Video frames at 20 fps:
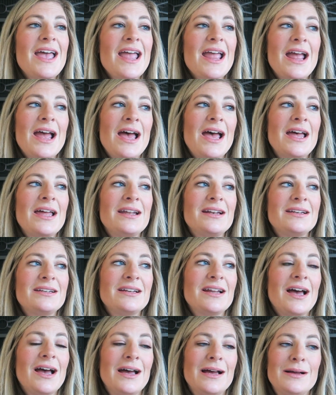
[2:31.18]

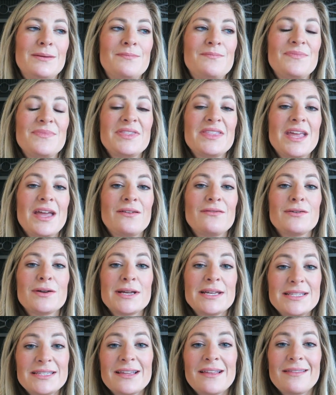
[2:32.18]
and um, they
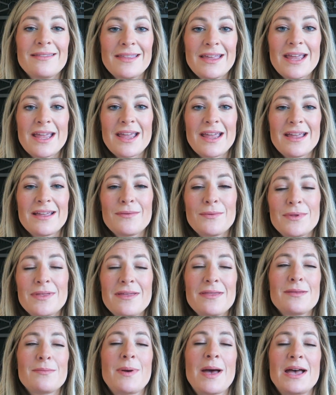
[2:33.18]
recently,
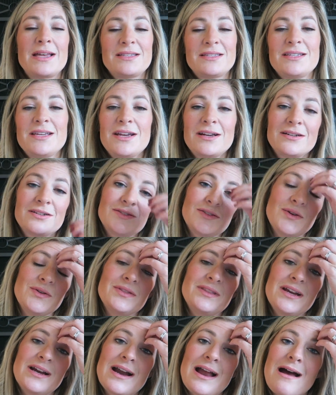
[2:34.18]
within the past year,
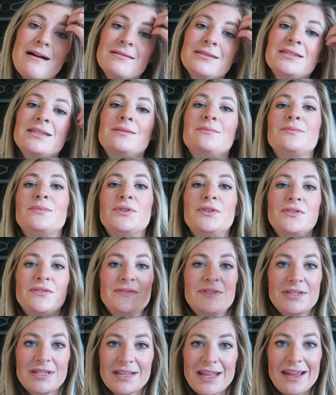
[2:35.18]
sold their house and
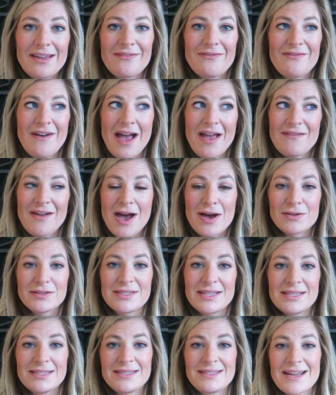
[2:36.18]
moved like five
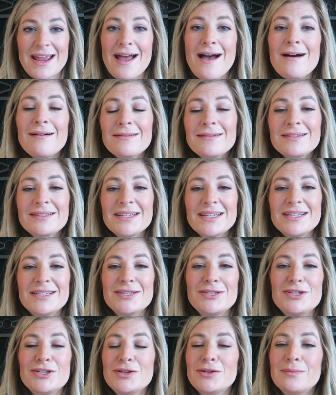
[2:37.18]
houses down
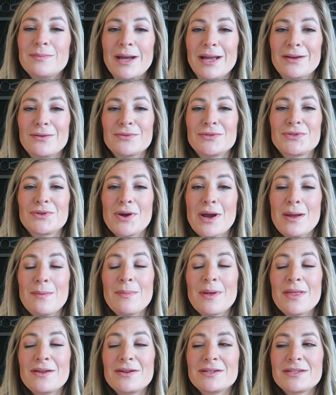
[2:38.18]
into Michael's
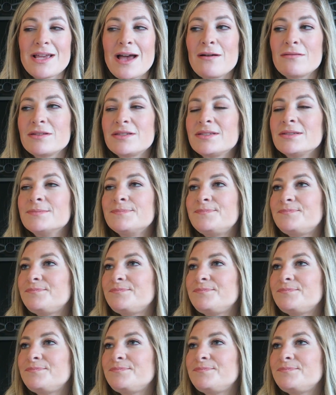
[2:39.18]
grandmother's house.